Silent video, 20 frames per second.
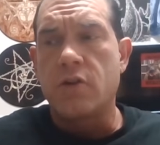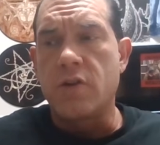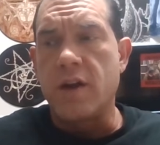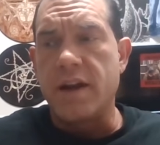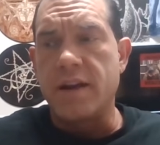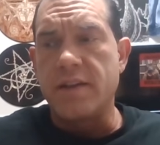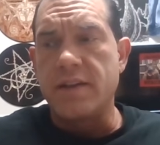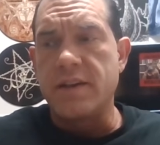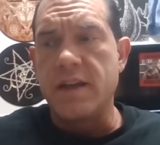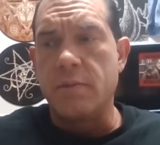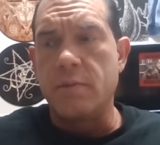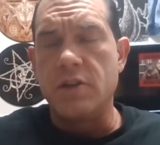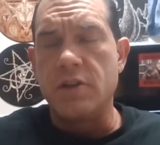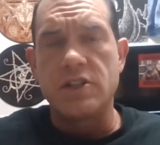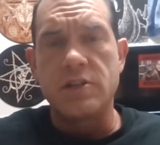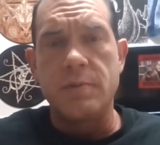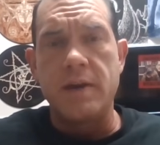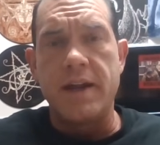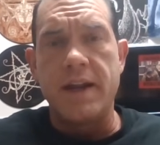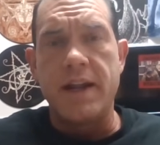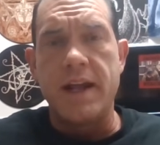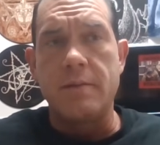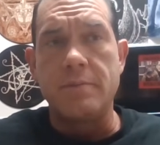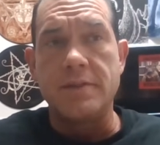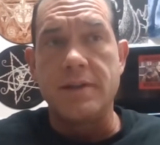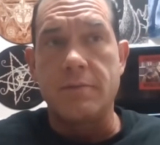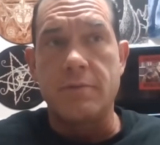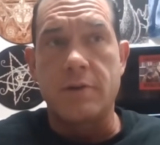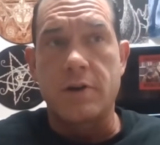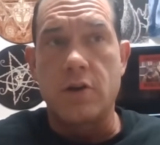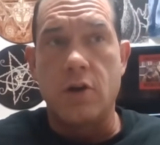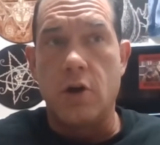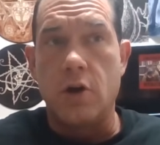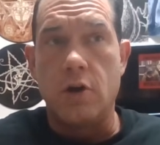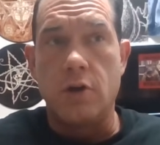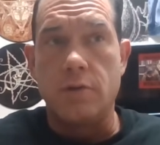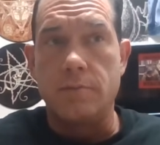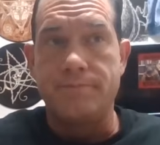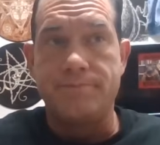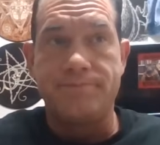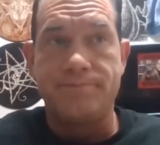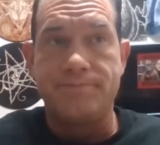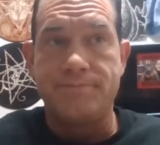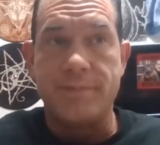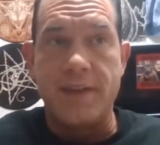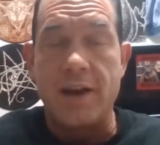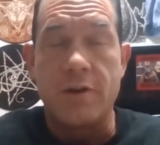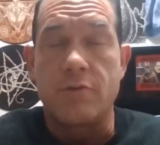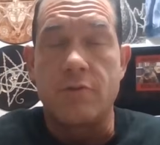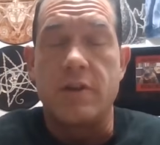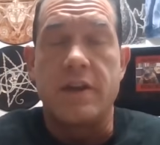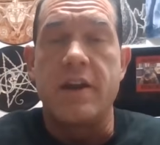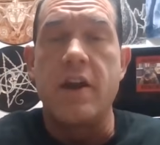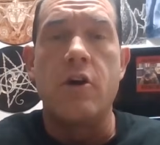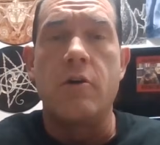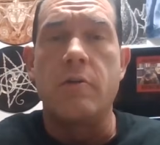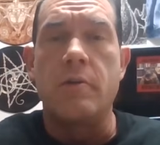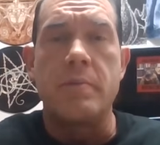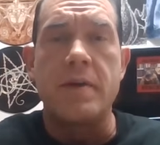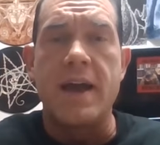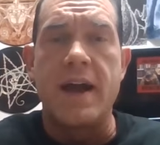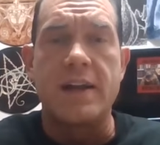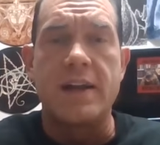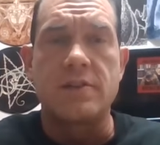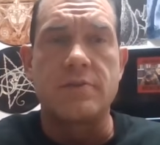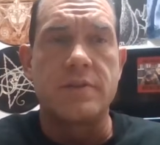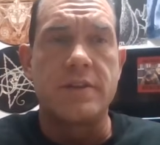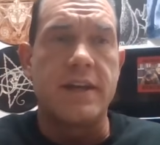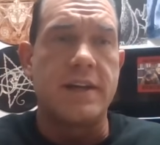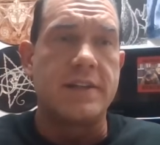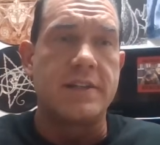Granted, the Demolition Man albums I recall I don't really know, to be honest with you.